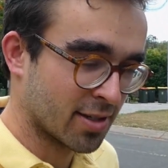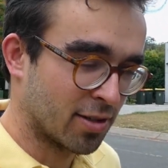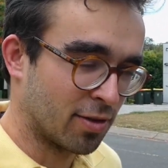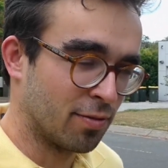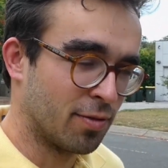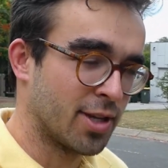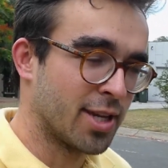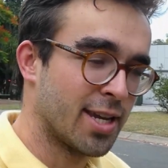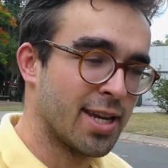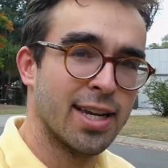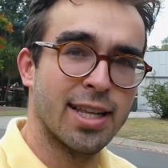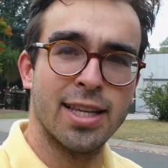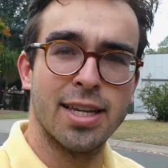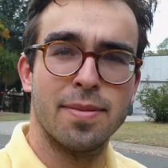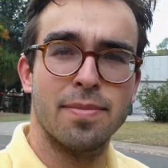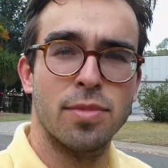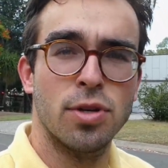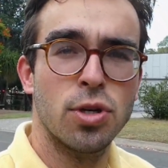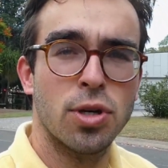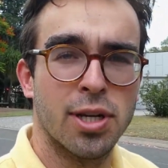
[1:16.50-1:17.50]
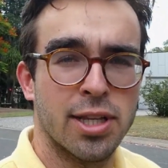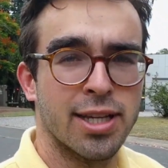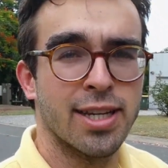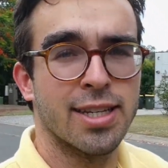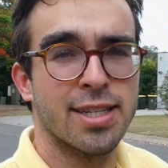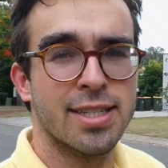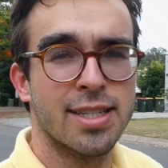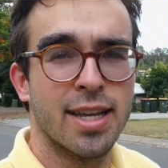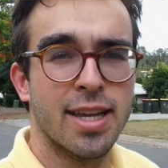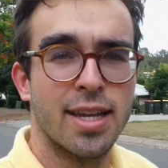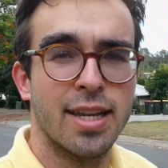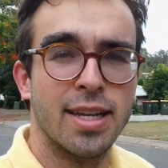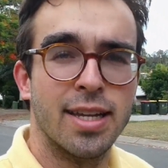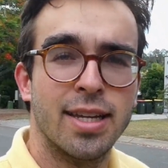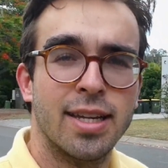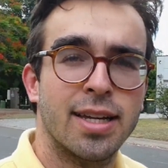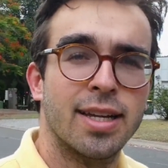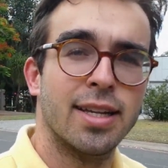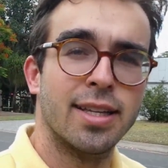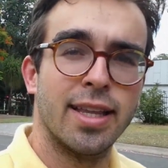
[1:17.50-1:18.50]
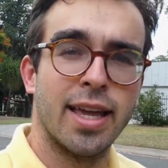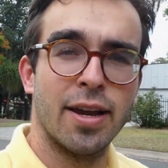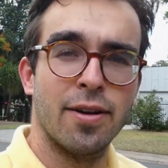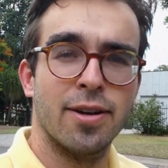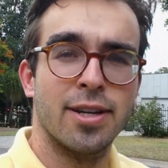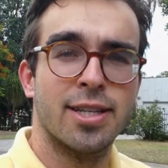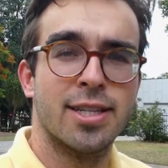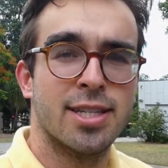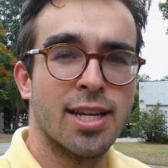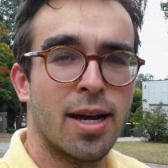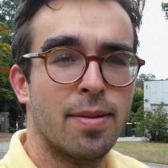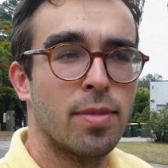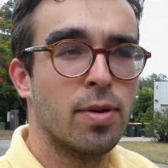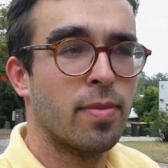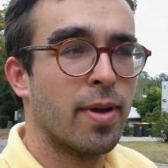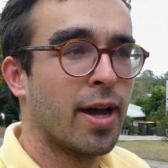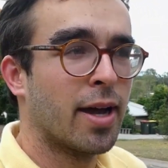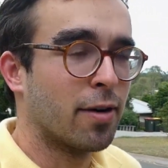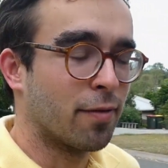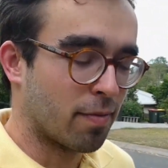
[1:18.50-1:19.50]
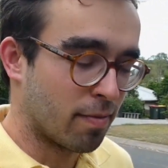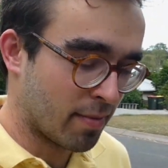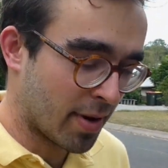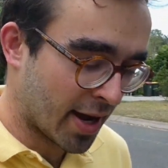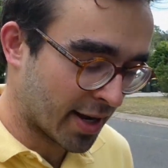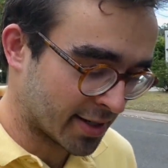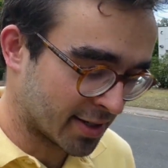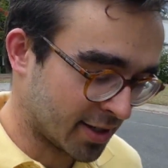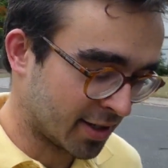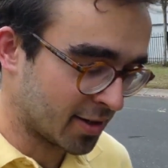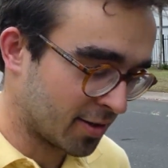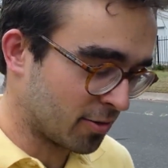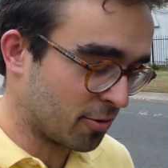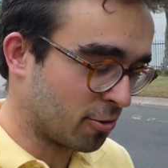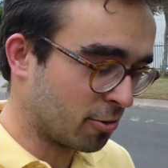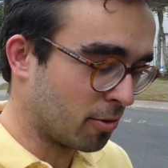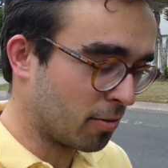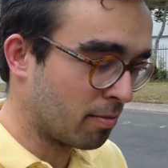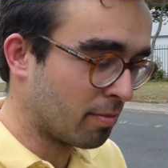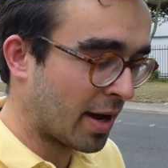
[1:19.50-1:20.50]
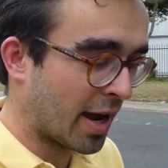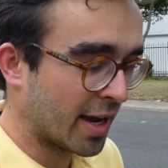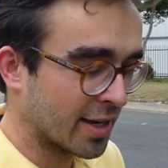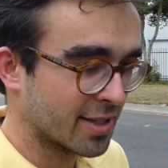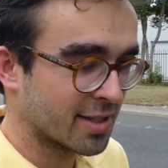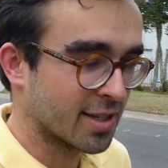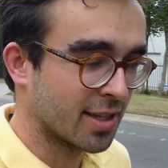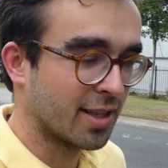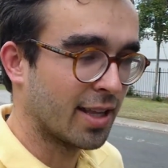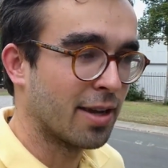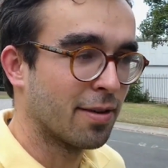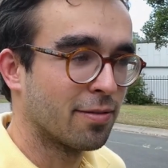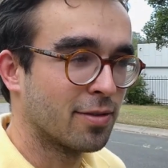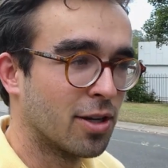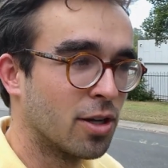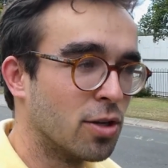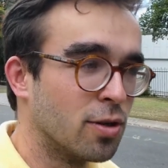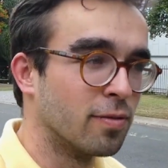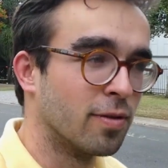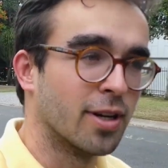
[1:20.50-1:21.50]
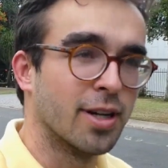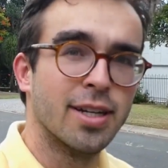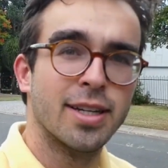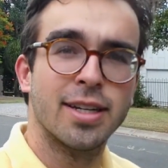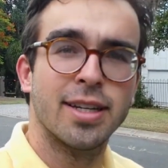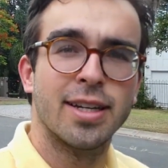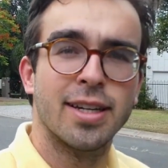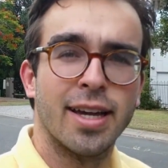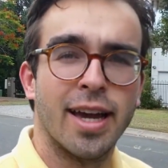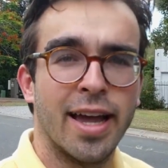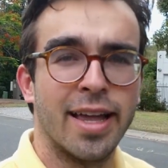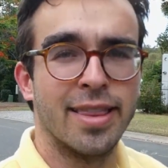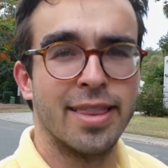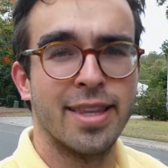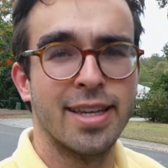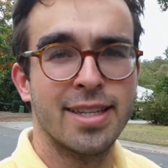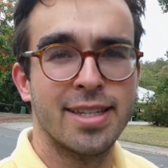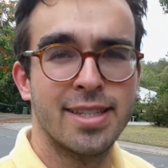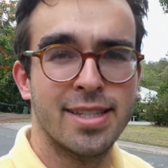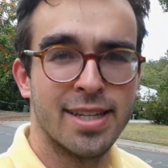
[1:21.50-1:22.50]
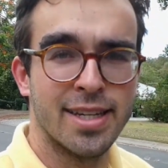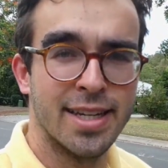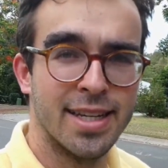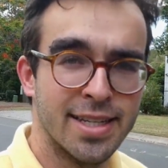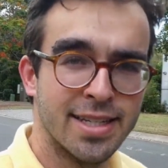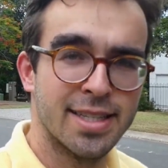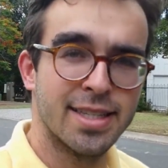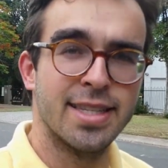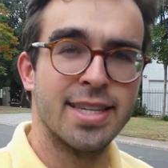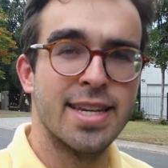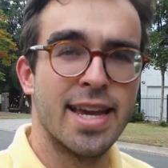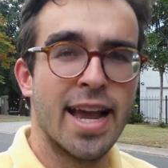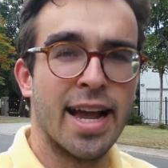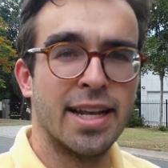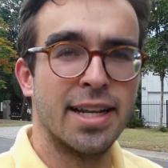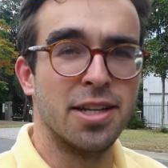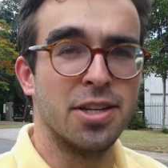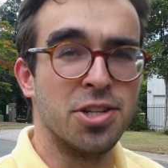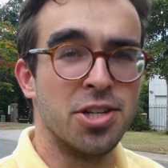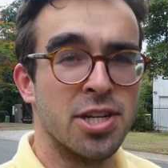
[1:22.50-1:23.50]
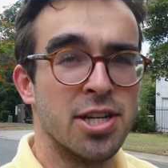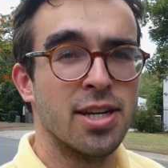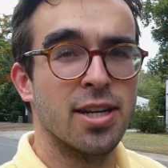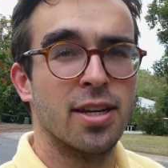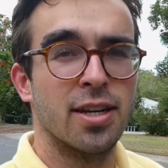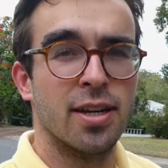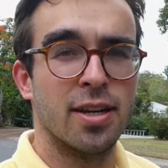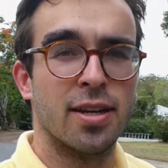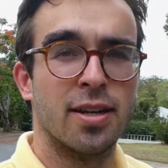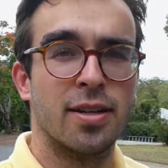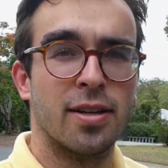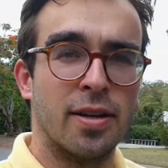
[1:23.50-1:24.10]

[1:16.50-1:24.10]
of the helium nucleus, there is some amount of matter or mass left over, and this is the energy. The